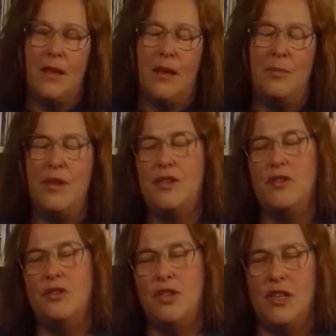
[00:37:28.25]
I mean, the
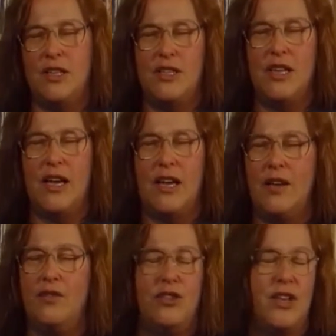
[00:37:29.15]
doctor can say,
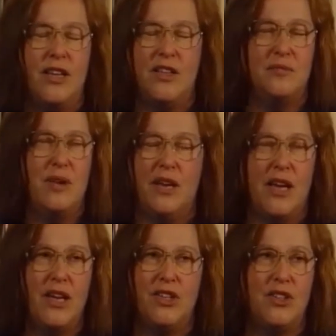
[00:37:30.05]
if you take this
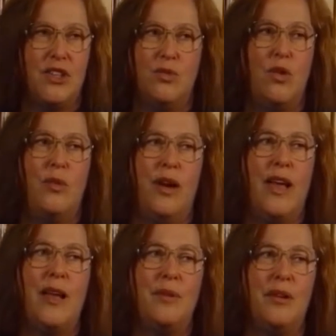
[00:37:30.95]
medication, this is what will
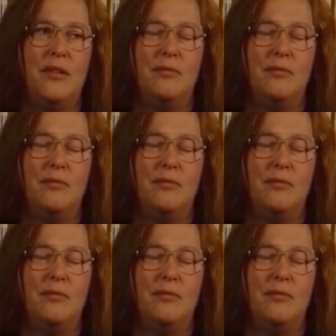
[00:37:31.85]
happen,